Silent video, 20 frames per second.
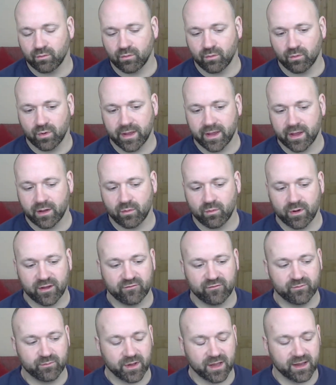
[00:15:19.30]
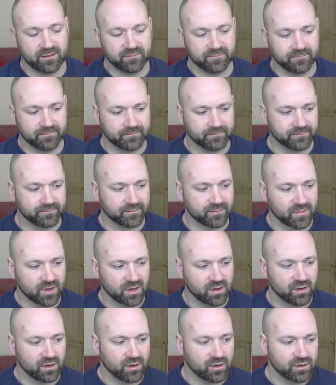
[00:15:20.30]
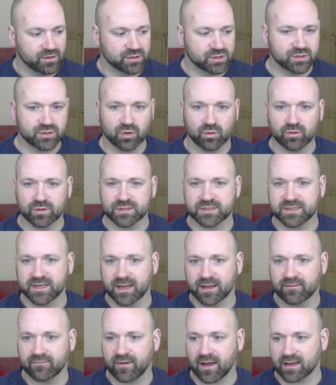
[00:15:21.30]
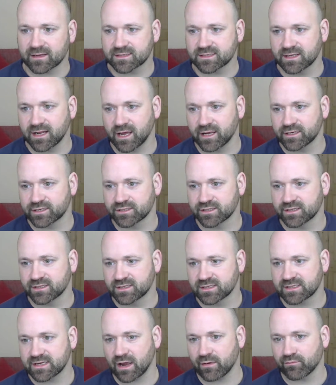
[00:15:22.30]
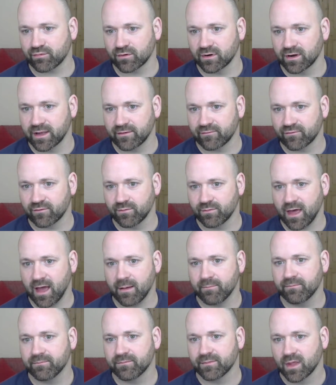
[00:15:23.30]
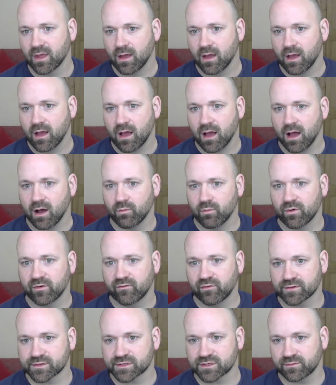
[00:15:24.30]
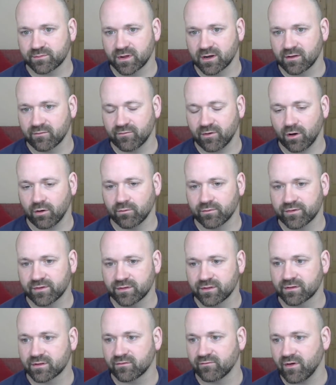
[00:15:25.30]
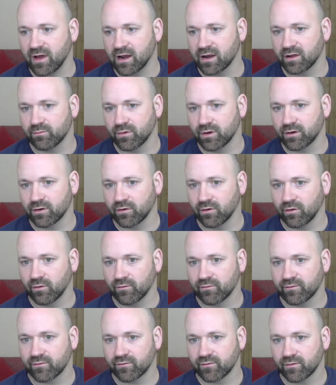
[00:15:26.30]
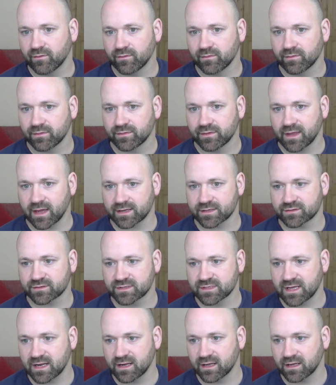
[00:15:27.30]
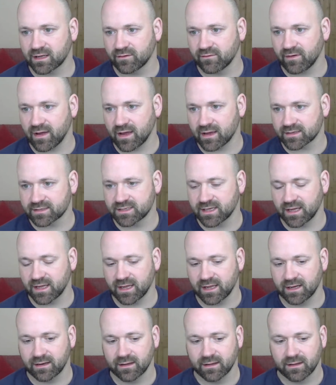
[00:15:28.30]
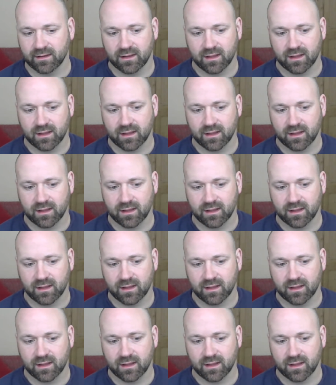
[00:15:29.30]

We've been sourcing vaccinations separately from them, and we've also been involved in the development of the AstraZeneca vaccine.